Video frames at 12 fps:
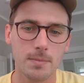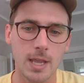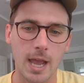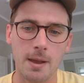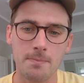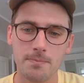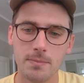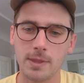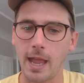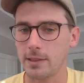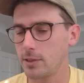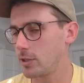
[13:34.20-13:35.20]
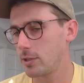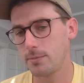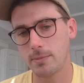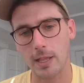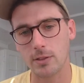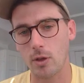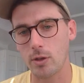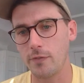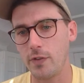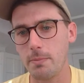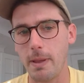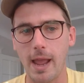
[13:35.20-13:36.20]
Yeah, that's all
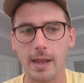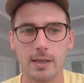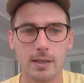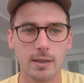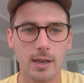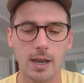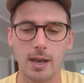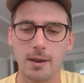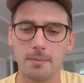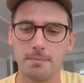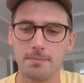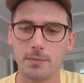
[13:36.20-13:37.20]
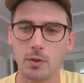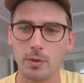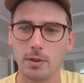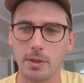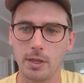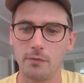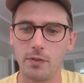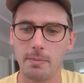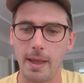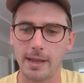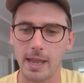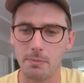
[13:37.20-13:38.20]
good feedback. Really, really good
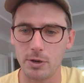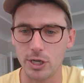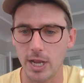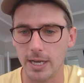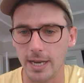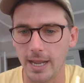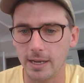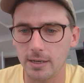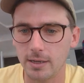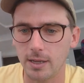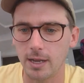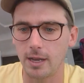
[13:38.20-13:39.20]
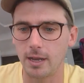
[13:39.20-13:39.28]
feedback. I appreciate it, Nate.